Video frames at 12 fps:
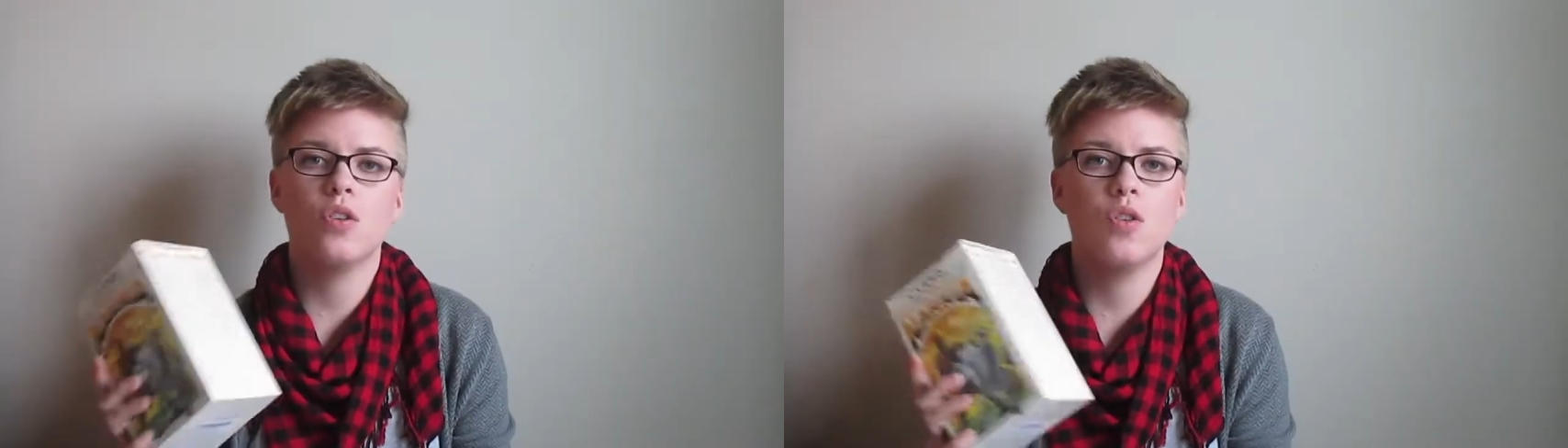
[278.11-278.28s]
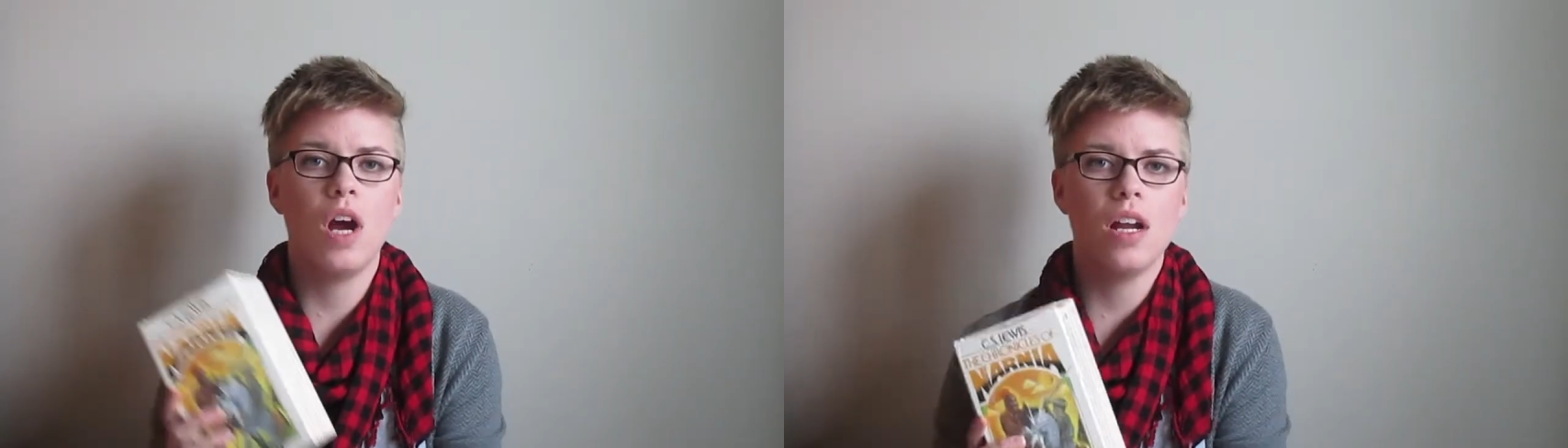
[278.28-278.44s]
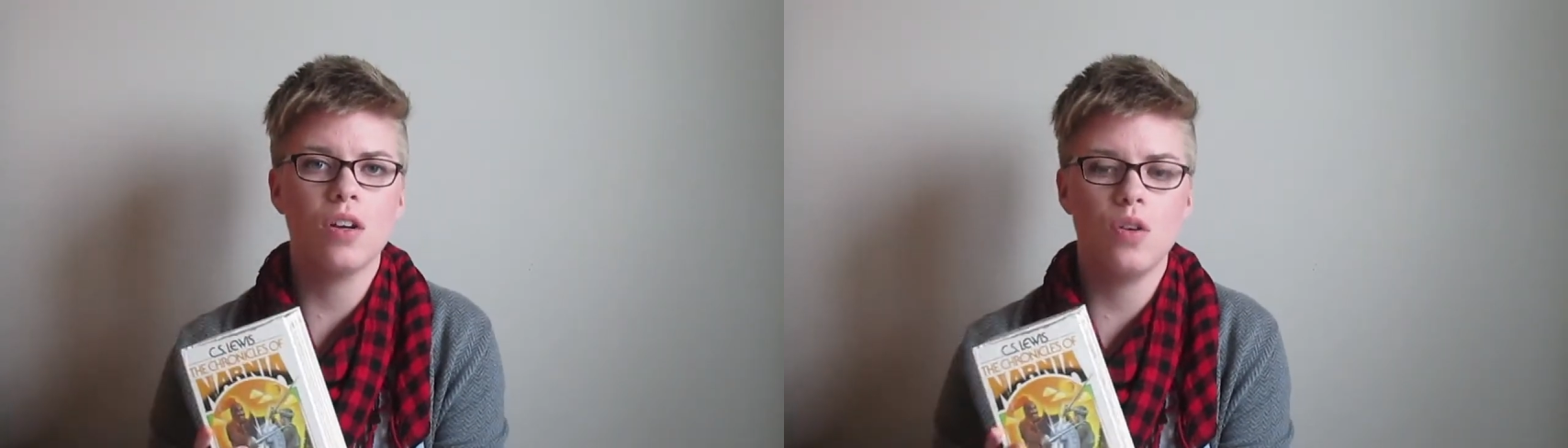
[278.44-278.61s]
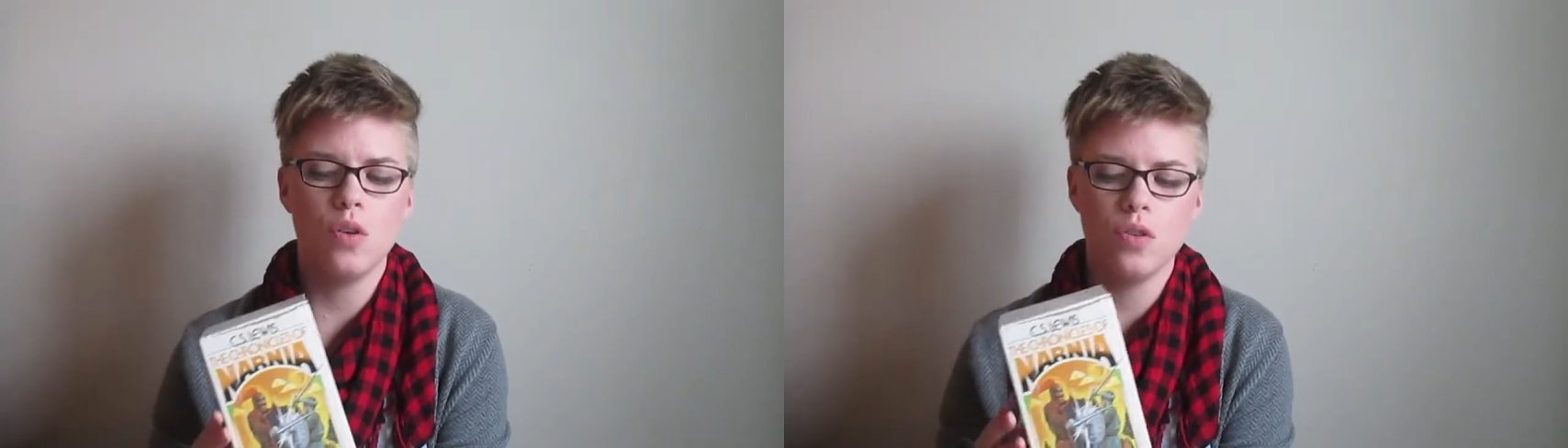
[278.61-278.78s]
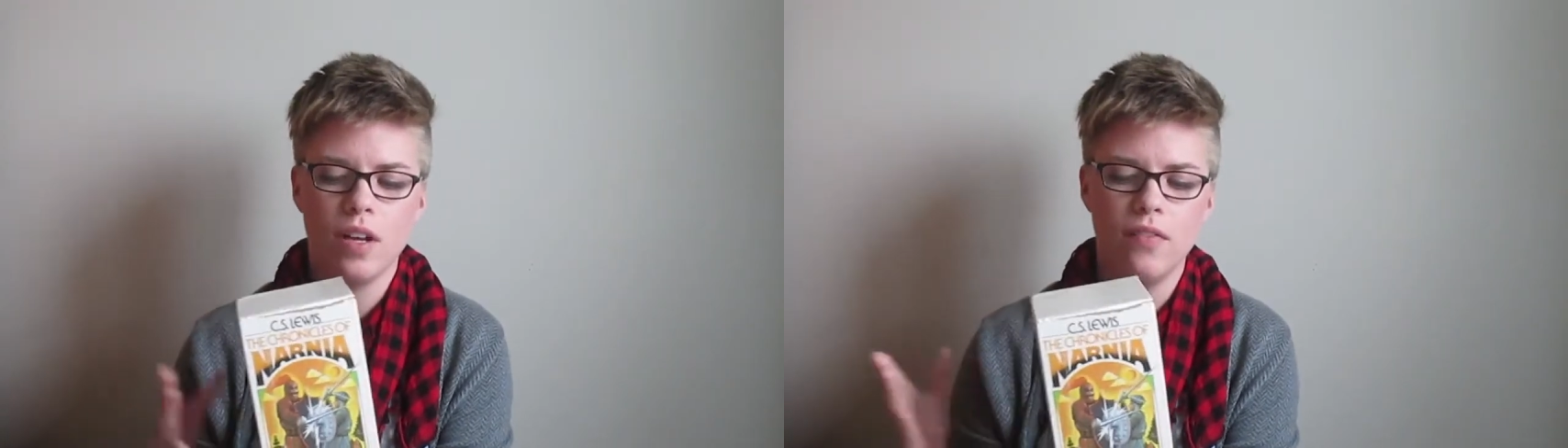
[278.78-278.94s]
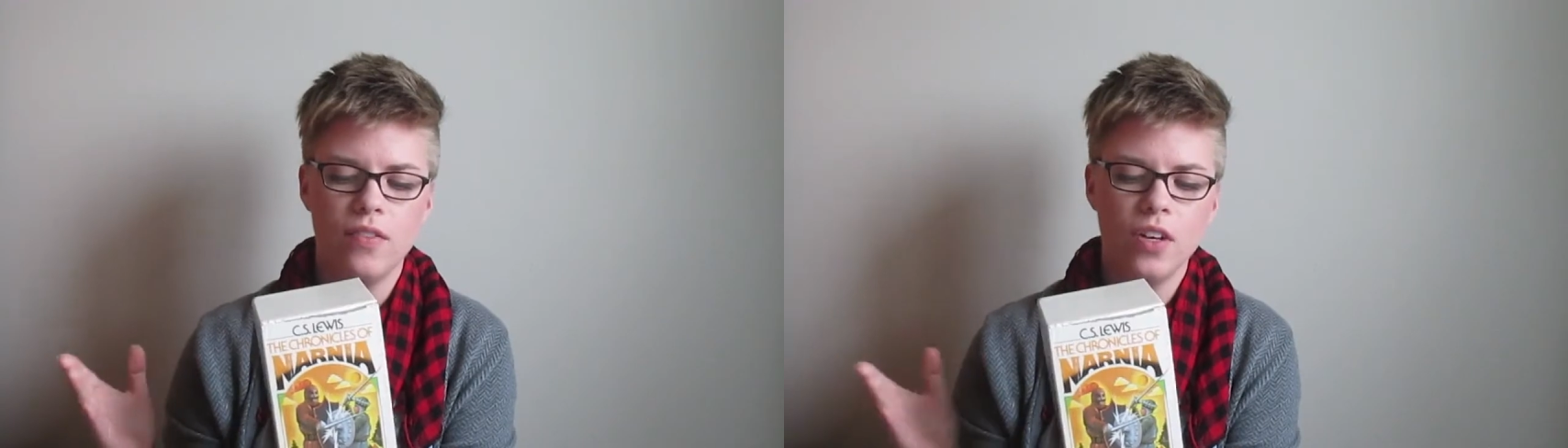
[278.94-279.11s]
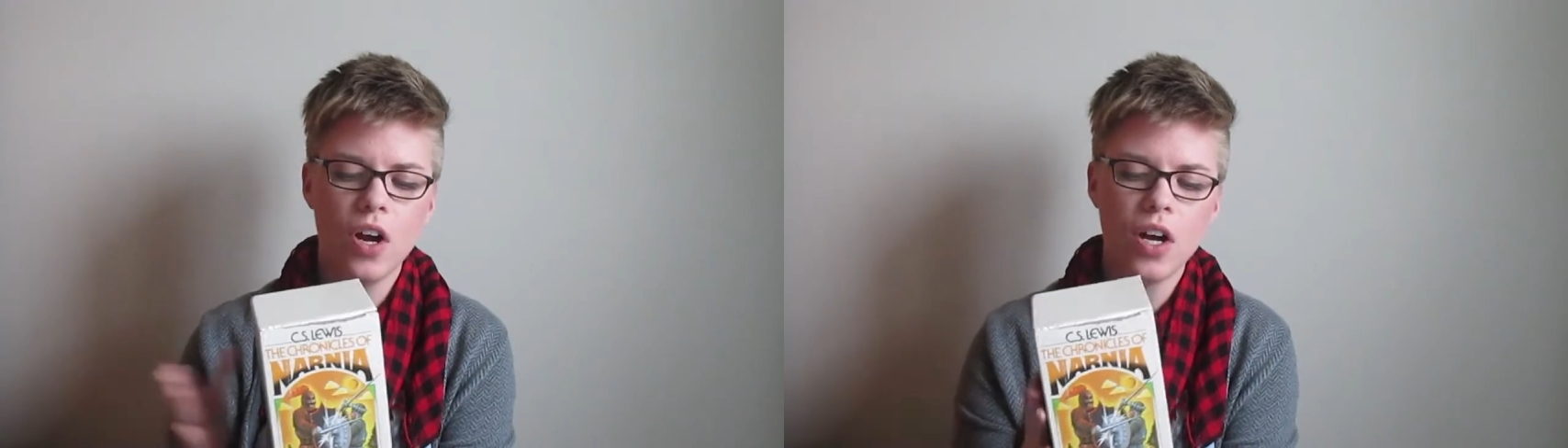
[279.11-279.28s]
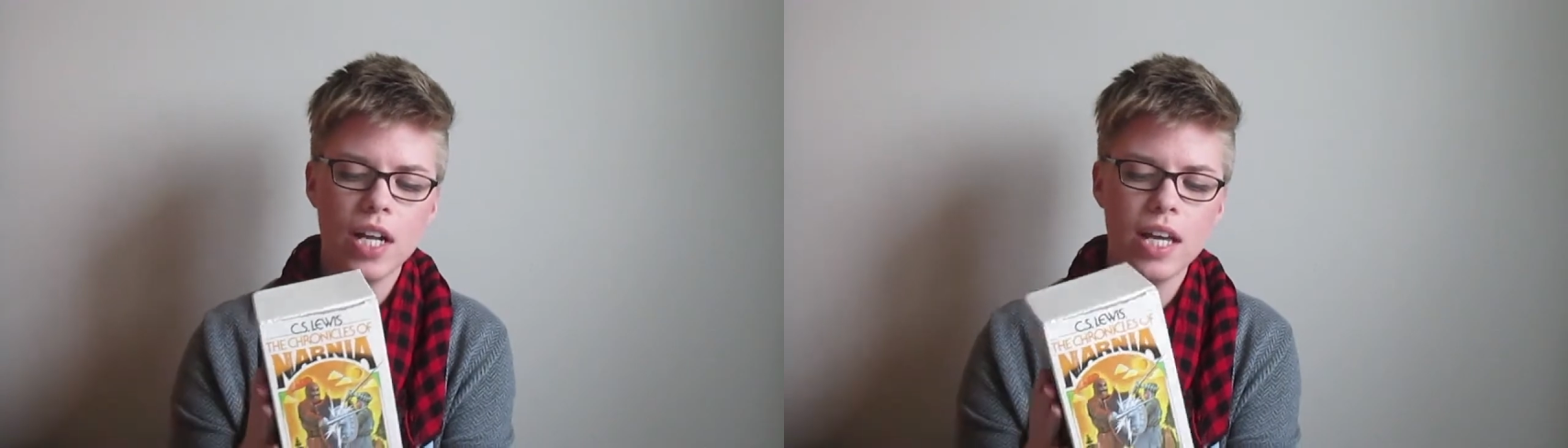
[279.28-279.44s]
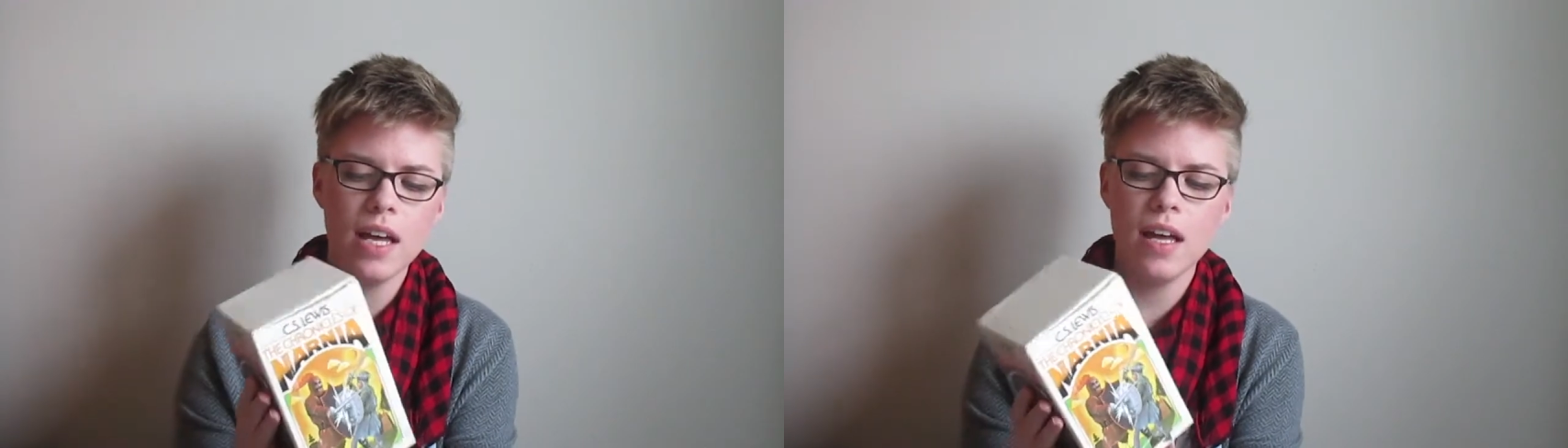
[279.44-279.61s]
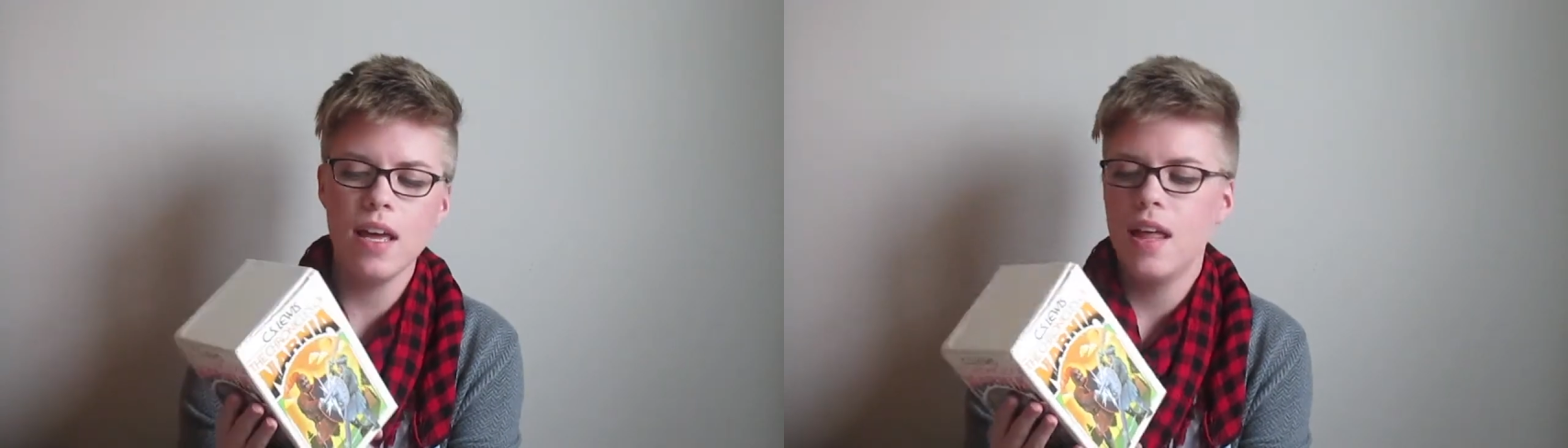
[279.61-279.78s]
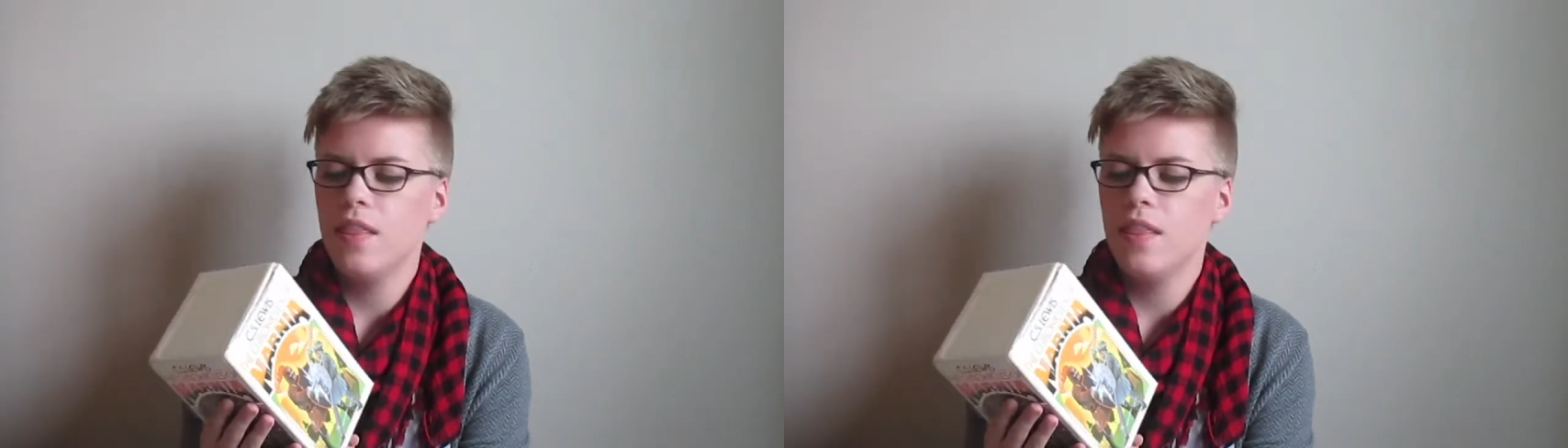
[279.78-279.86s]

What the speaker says: Chronicles of Narnia.